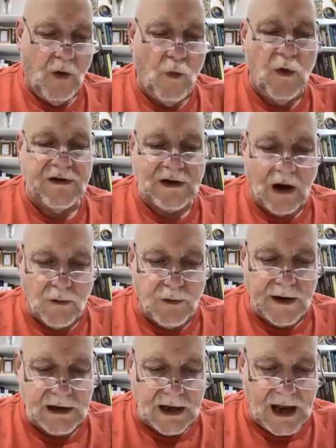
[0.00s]
which are
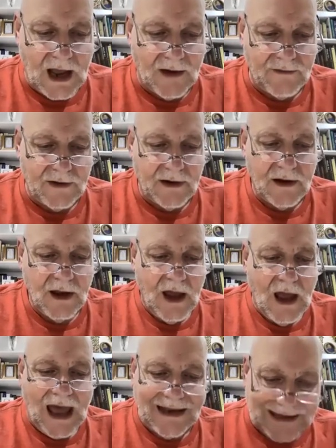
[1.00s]
written in heaven,
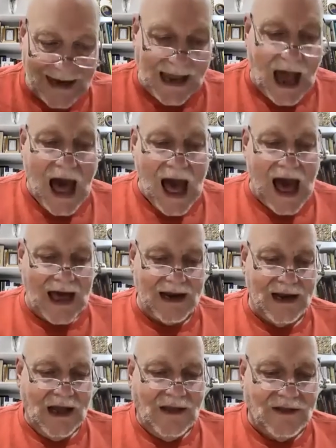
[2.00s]
and to God,